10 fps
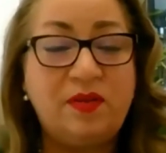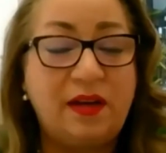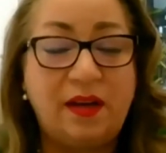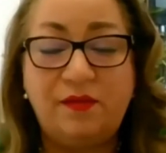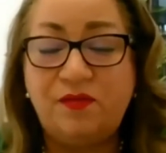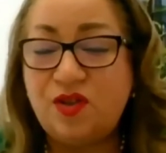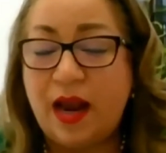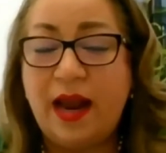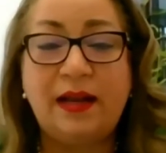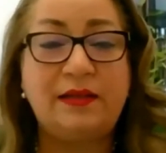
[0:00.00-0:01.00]
and give
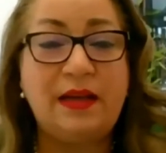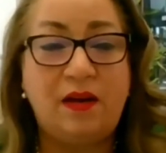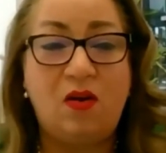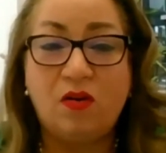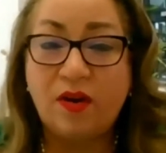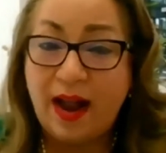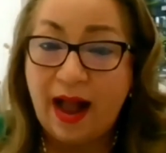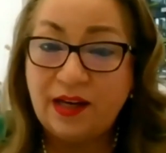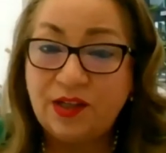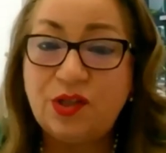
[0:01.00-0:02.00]
checks or
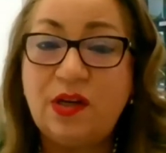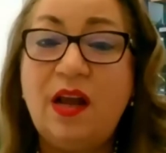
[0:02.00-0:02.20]
cash.